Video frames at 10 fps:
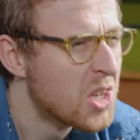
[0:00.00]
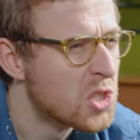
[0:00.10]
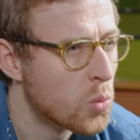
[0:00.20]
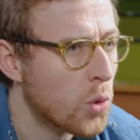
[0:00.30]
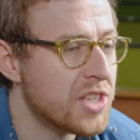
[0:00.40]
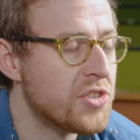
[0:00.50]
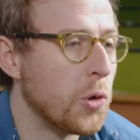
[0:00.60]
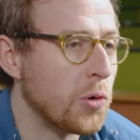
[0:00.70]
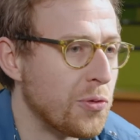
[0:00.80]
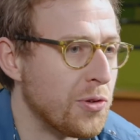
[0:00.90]
So what is
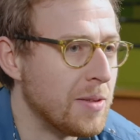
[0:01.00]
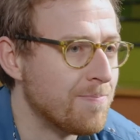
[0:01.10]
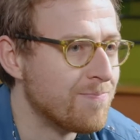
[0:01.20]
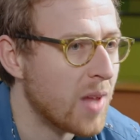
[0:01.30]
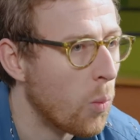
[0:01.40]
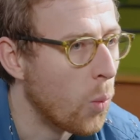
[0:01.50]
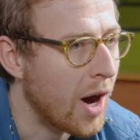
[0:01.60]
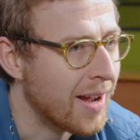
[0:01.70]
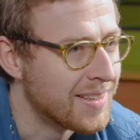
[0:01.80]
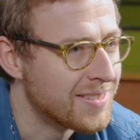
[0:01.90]
geography and
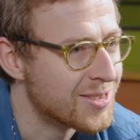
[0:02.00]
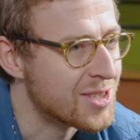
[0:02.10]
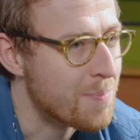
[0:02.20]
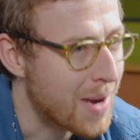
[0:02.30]
why does it